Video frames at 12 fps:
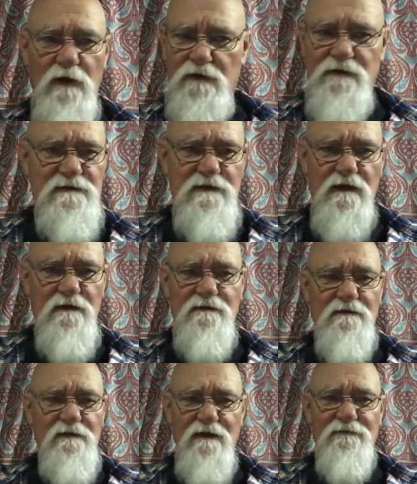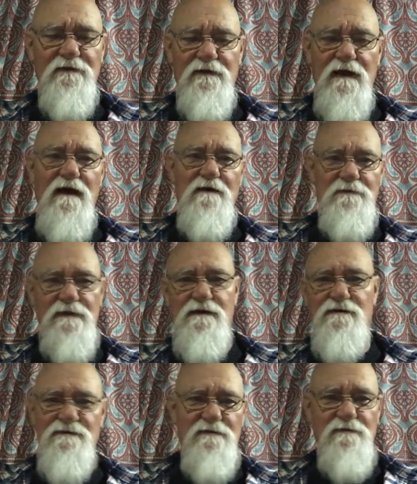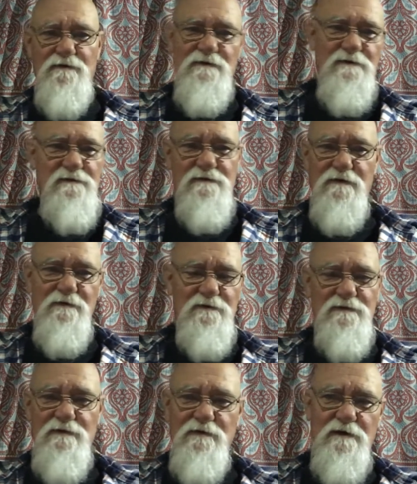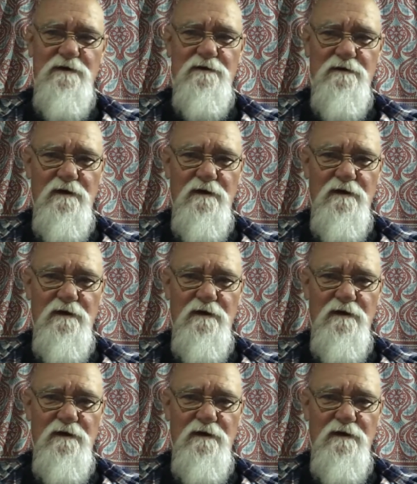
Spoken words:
decided to level it out because it was crooked.